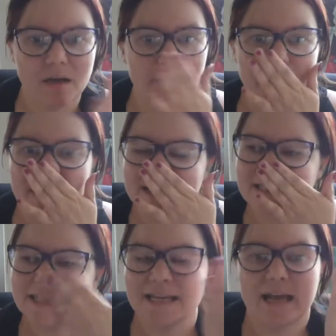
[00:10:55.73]
up like
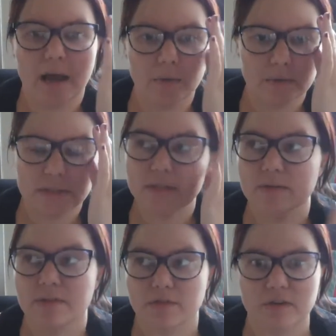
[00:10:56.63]
staying out
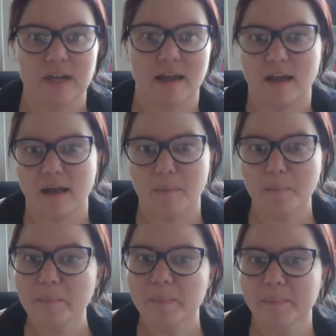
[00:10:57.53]
until 3
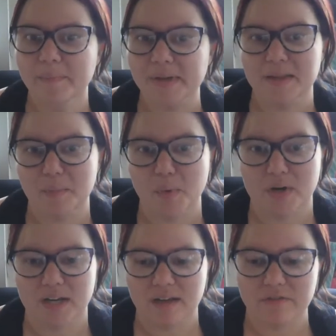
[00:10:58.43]
a.m. in the
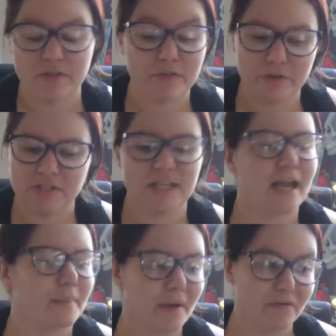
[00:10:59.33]
morning for the first
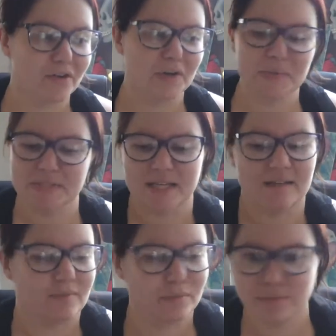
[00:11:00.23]
time ever. It was like,